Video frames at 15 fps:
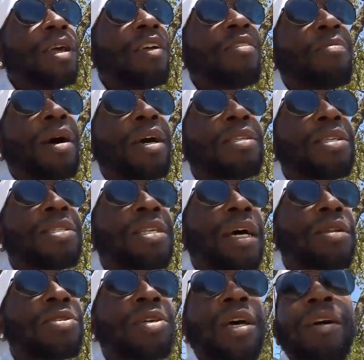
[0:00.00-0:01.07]
everybody's
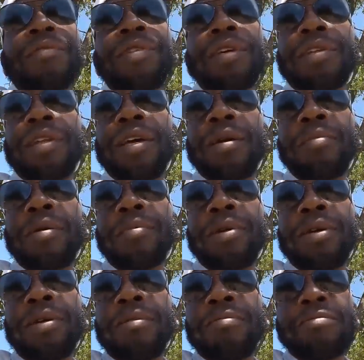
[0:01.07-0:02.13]
entitled to have a nickname, I
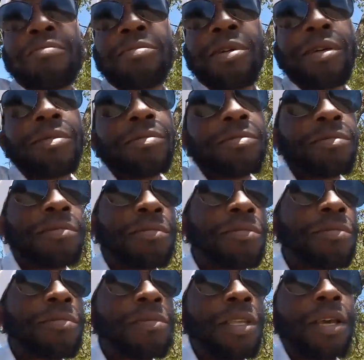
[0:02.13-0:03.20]
mean, but
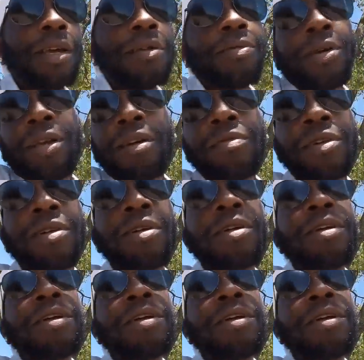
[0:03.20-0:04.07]
hey, whatever.